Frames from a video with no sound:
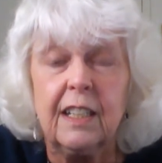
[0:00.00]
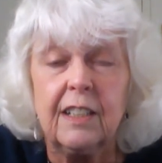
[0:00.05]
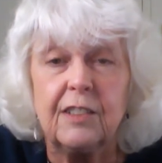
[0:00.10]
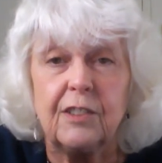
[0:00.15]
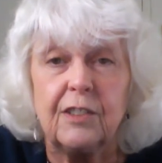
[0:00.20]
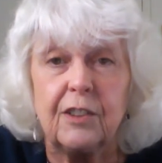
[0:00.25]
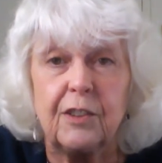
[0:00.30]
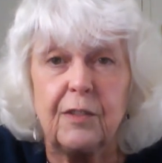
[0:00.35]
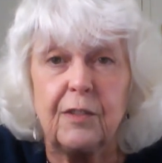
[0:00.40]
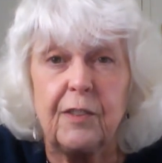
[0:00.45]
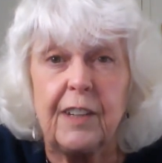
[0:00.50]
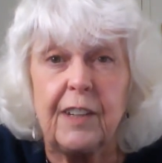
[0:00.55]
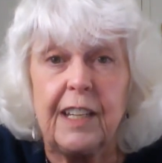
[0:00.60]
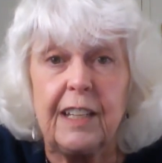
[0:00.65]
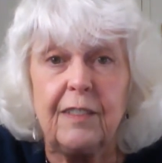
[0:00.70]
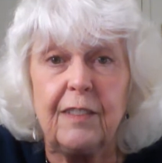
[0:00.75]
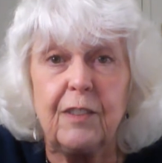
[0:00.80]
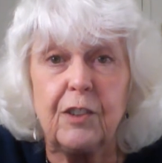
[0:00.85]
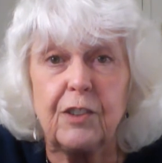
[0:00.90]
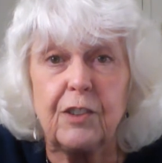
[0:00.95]
So to
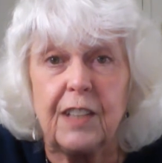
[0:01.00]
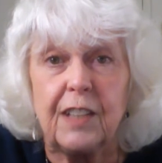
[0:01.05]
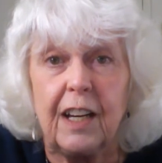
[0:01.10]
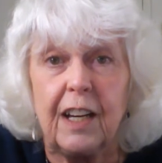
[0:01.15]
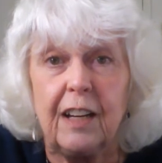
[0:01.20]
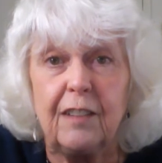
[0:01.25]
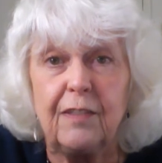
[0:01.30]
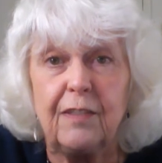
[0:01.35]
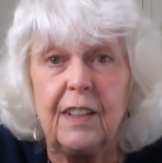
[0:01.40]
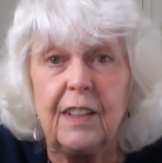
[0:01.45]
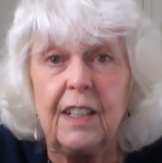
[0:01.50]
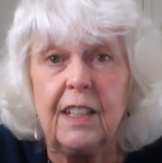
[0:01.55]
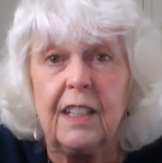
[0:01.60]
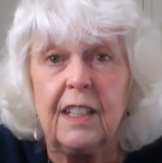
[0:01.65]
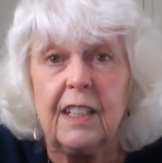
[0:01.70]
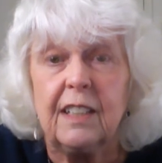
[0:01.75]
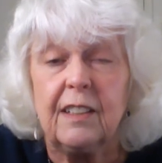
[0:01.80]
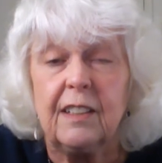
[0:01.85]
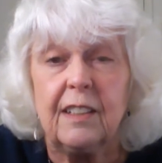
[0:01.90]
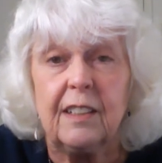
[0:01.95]
forgive yourself,
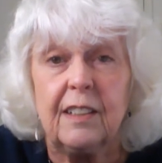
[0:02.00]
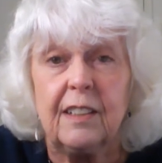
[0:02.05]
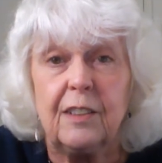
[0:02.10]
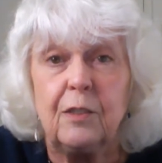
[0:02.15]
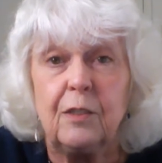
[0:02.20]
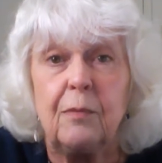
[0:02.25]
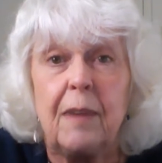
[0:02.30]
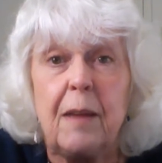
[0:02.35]
you